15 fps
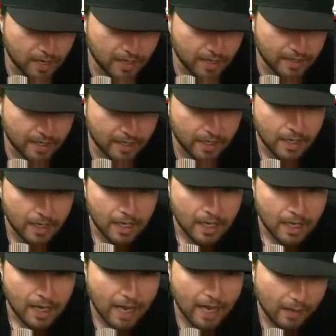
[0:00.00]
that
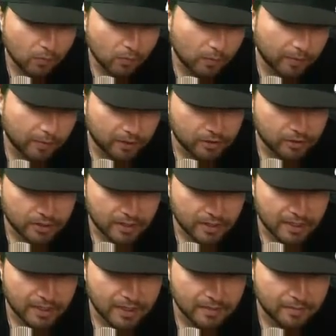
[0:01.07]
I would be interested in
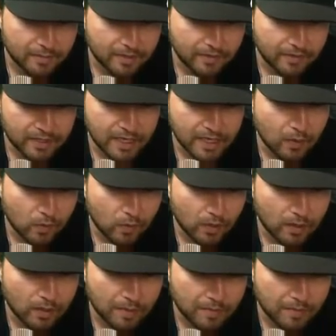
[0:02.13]
getting some pivots, and I
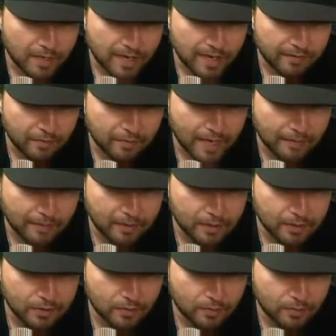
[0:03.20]
will. I'm going to have him capped at a certain